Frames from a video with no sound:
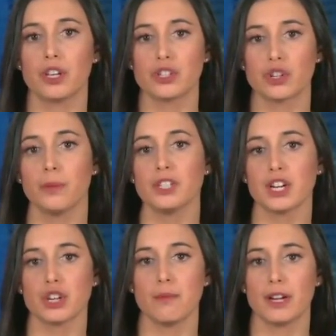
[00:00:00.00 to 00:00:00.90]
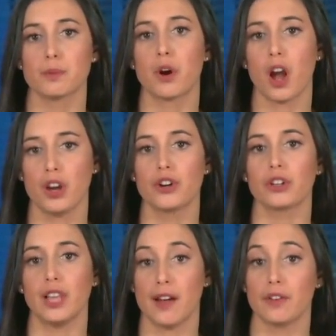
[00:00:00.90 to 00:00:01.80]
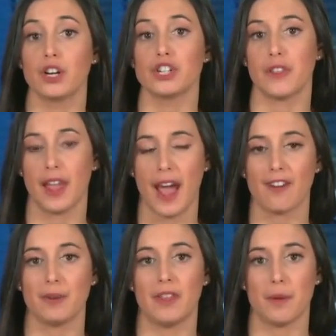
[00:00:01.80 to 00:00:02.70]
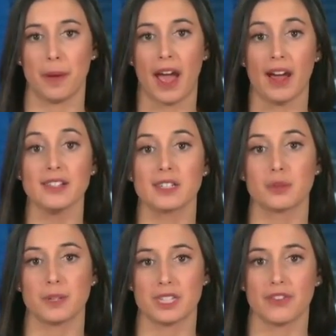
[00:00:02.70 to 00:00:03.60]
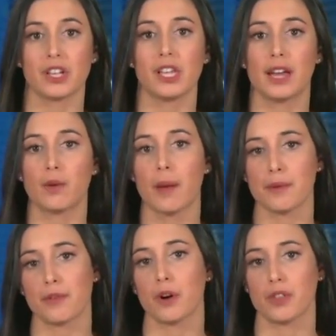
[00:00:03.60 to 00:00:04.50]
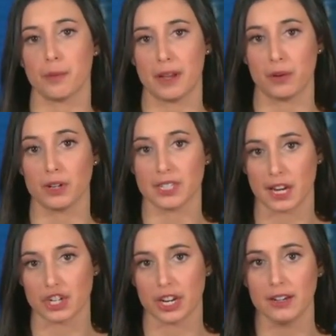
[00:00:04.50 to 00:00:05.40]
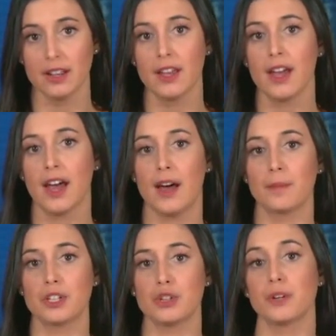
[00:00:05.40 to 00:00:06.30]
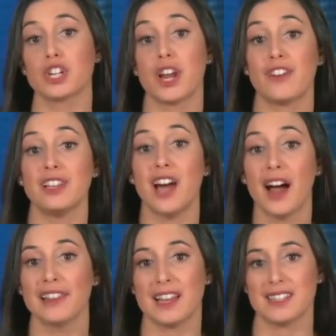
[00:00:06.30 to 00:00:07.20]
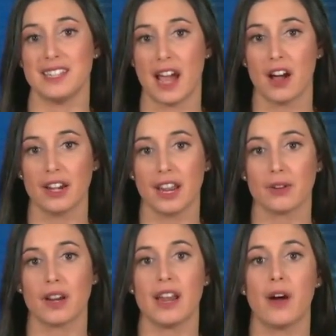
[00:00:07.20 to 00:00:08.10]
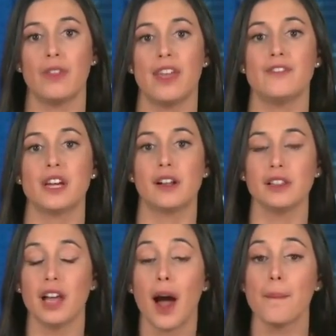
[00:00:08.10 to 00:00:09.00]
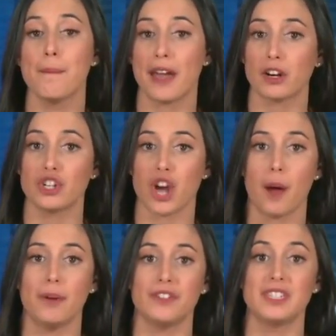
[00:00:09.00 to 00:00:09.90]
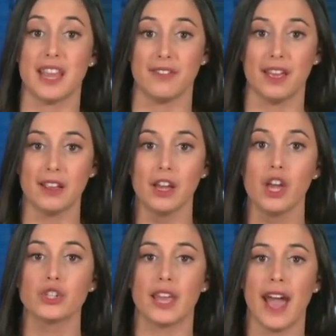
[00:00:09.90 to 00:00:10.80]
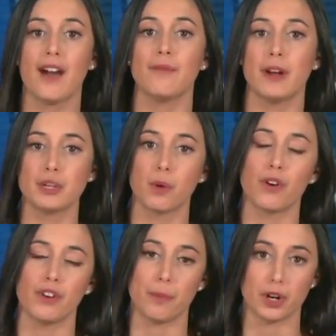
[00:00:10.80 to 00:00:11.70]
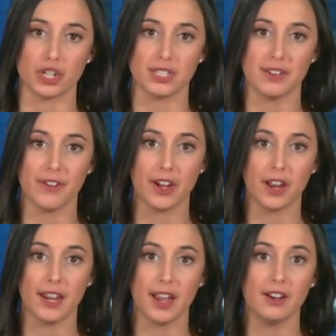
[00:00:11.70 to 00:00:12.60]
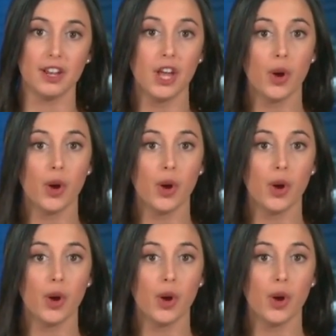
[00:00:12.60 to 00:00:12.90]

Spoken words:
the consumer is actually much more under leveraged than they have been in the past, specifically like right before the big recession. Consumers actually have a lot less debt on hand right now, and they have done a lot better job of saving. So they have much more of an emergency fund on hand.